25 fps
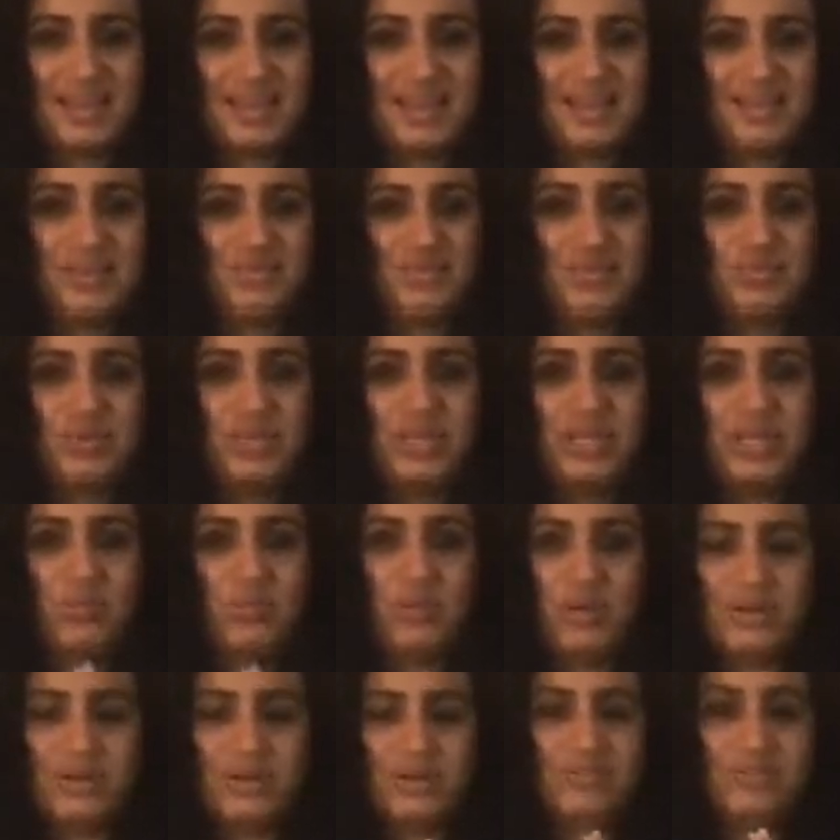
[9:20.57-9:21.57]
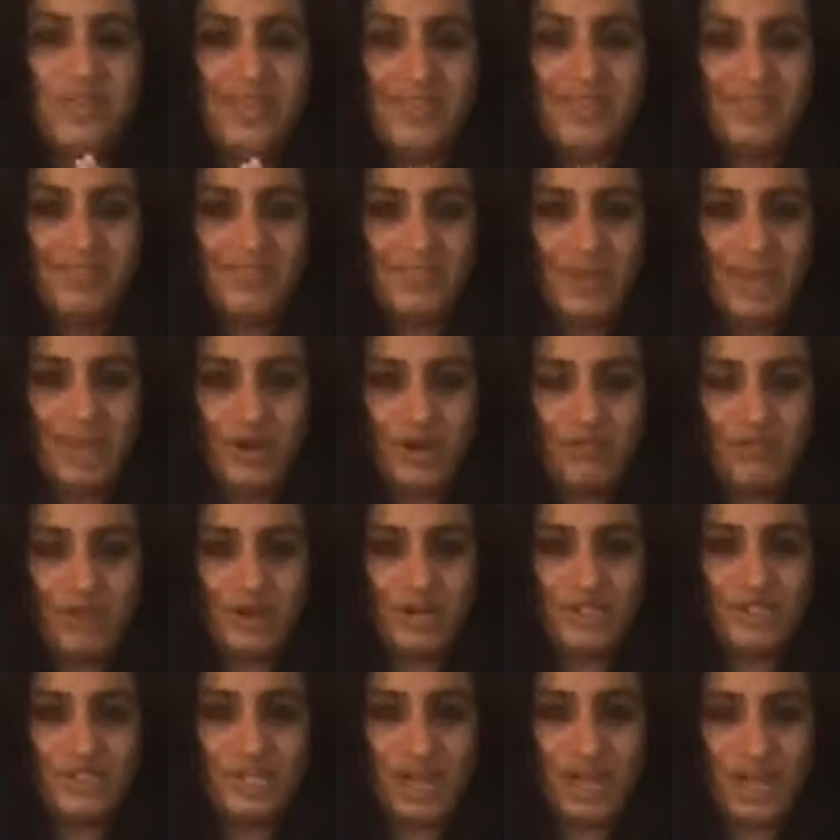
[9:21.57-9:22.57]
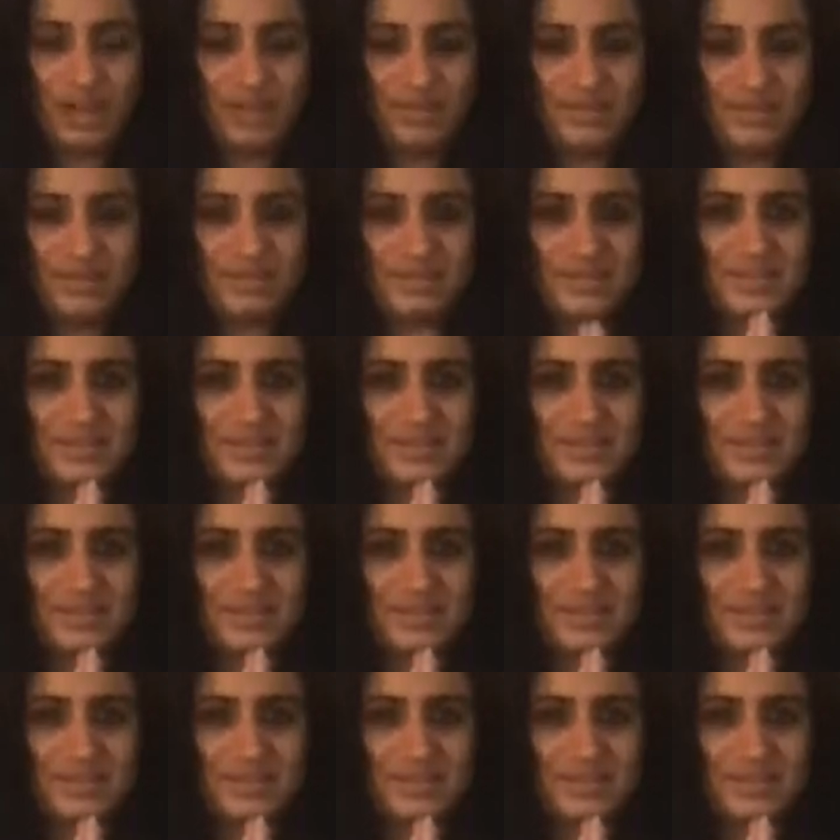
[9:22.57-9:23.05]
and really what we've made of ourselves,